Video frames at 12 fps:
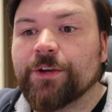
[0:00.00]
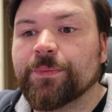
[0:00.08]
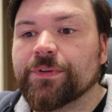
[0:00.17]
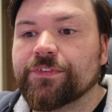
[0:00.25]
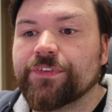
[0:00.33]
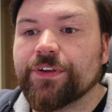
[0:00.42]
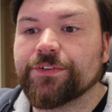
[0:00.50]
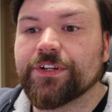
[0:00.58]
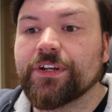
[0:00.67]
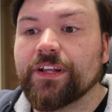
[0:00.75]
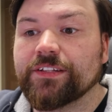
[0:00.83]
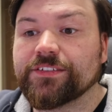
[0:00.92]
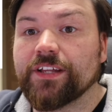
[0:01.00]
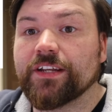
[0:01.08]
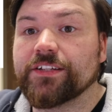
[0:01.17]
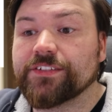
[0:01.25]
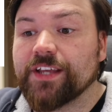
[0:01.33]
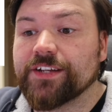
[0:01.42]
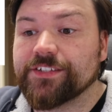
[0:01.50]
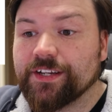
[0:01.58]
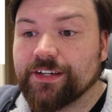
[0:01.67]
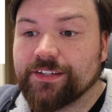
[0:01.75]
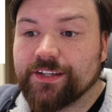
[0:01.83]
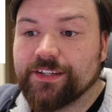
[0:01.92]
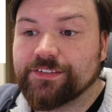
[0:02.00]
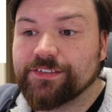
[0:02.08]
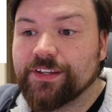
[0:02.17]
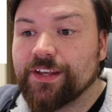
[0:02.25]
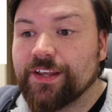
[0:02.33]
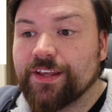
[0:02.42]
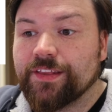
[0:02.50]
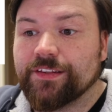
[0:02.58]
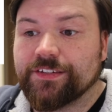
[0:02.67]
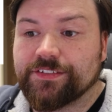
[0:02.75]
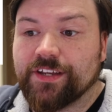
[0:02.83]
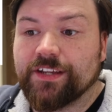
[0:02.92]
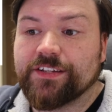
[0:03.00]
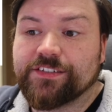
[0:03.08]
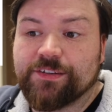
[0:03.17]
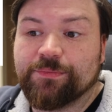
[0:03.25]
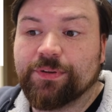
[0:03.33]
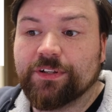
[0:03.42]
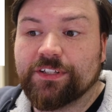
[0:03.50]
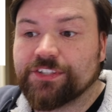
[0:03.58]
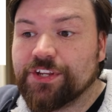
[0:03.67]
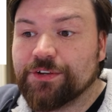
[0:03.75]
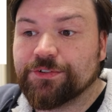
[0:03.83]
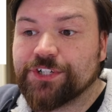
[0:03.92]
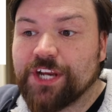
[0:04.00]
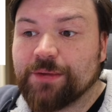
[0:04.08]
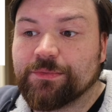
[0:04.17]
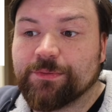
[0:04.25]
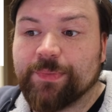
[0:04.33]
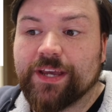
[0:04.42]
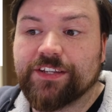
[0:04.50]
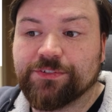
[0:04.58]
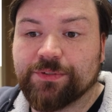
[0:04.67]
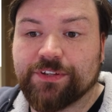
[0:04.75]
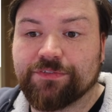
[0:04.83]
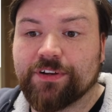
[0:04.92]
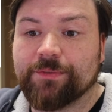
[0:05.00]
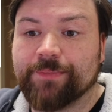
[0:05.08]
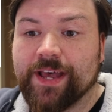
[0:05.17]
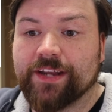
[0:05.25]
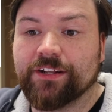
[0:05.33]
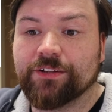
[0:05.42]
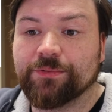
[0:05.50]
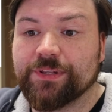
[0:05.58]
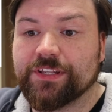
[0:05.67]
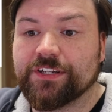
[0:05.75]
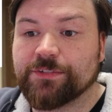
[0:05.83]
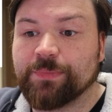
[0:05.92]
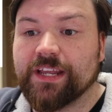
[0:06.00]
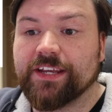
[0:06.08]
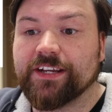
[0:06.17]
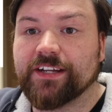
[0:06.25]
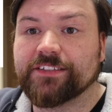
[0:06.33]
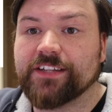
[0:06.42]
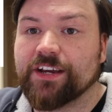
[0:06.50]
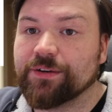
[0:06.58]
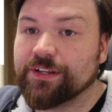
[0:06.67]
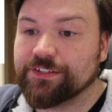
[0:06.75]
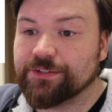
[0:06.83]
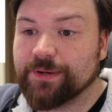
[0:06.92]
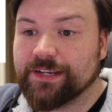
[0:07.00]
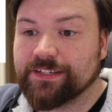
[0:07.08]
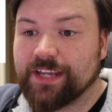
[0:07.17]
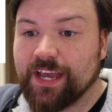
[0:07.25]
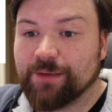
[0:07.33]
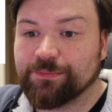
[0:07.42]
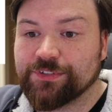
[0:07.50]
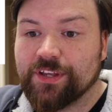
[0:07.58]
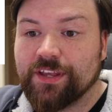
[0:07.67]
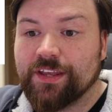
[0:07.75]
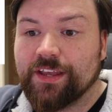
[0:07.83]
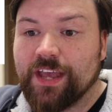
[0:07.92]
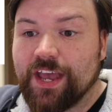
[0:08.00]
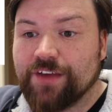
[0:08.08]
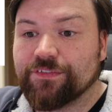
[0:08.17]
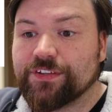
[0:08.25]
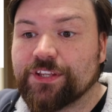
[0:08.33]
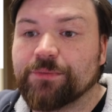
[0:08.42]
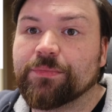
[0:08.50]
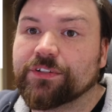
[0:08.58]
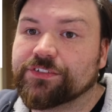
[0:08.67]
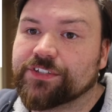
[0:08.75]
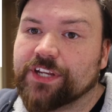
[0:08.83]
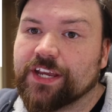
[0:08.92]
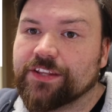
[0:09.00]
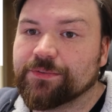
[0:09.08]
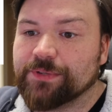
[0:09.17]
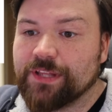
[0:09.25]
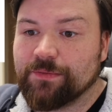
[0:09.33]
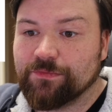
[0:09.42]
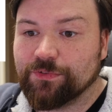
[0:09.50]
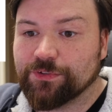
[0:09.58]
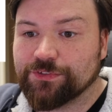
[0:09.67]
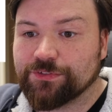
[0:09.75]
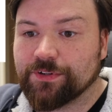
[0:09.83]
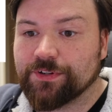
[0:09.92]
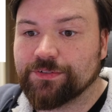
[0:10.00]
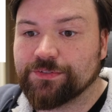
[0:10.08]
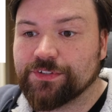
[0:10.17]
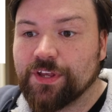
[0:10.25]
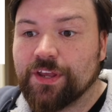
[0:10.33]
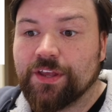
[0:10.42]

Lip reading: opened Fusion and started sketching ideas. The design is simple. It's a U-shaped base with the front panel with the display cut out and two end caps. Everything bolts together with M4 screws